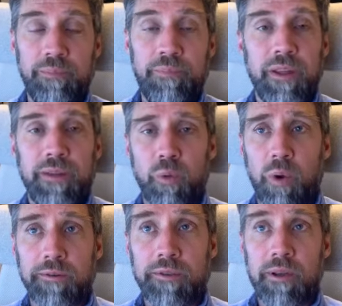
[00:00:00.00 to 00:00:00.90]
if you
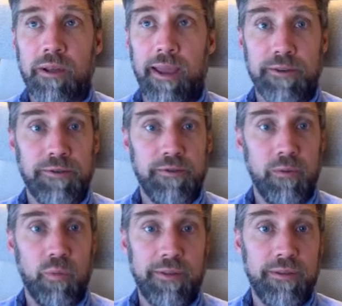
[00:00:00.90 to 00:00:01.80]
want extra
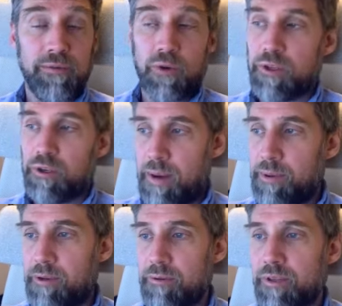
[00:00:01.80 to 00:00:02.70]
wealth, you've got to grab
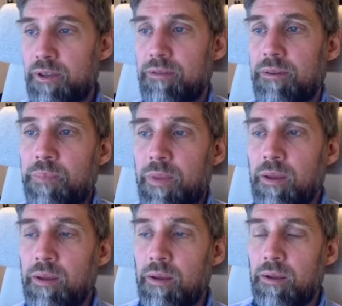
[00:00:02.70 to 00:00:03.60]
it yourself?
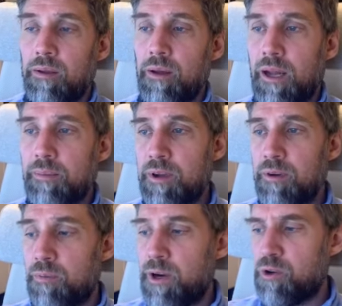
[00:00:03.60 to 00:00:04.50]

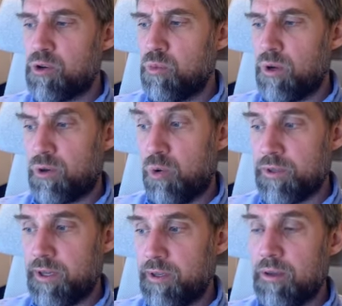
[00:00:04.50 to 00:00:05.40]
So we're not sure what
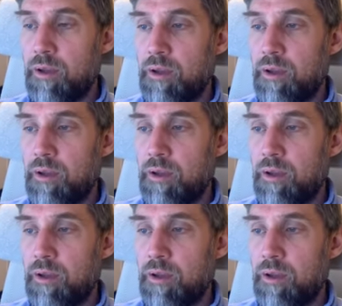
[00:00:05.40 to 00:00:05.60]
caused it.